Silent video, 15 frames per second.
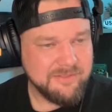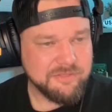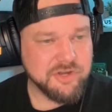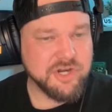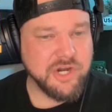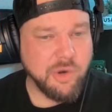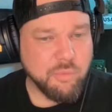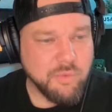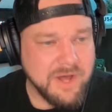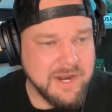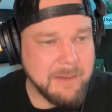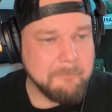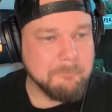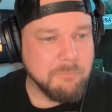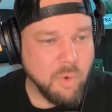They're going to
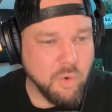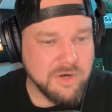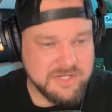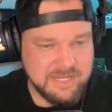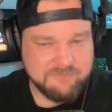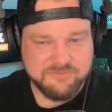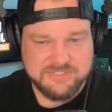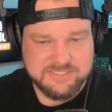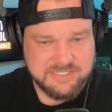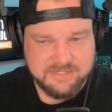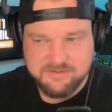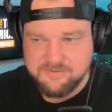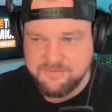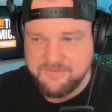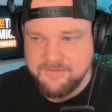run up more
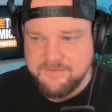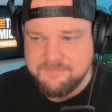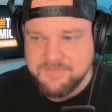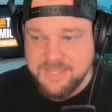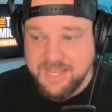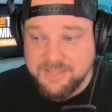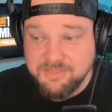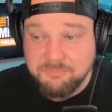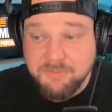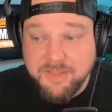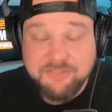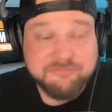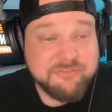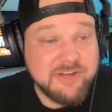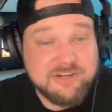deficit. And the
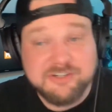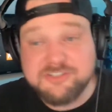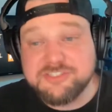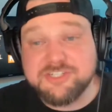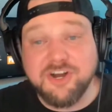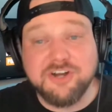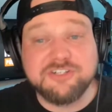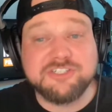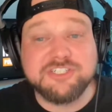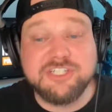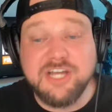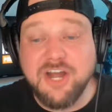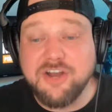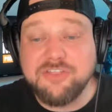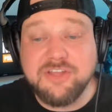motherfuckers are,
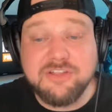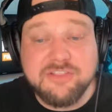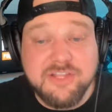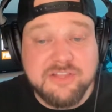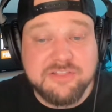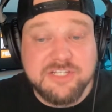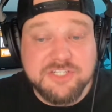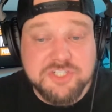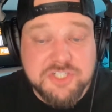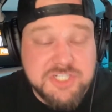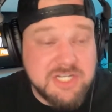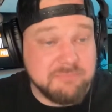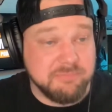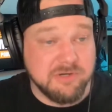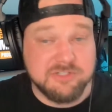these
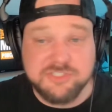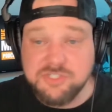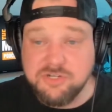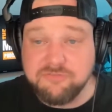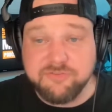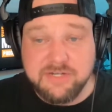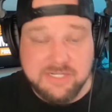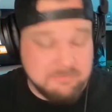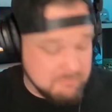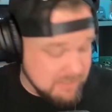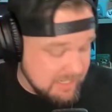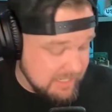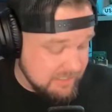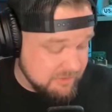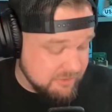sheep are so fucking
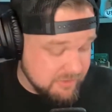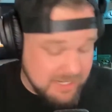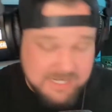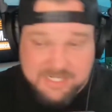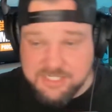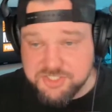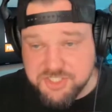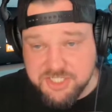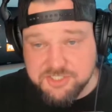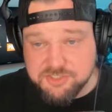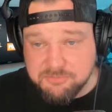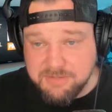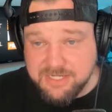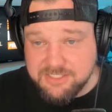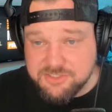blind and they're not going to change
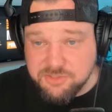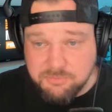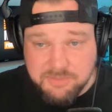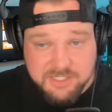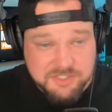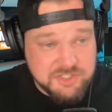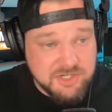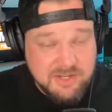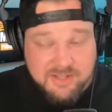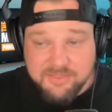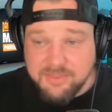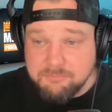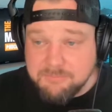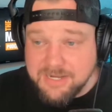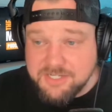their mind so much
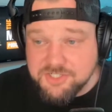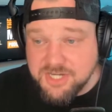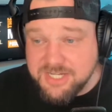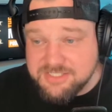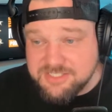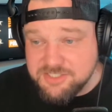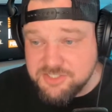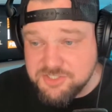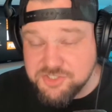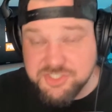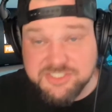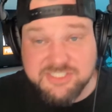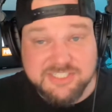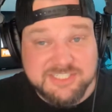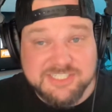that Mike Johnson
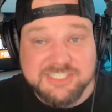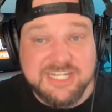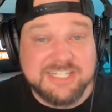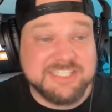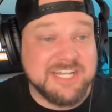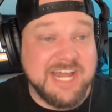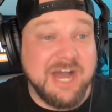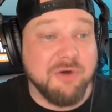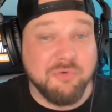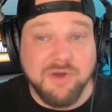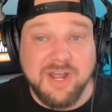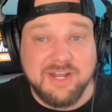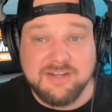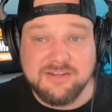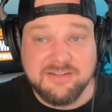just says it outright.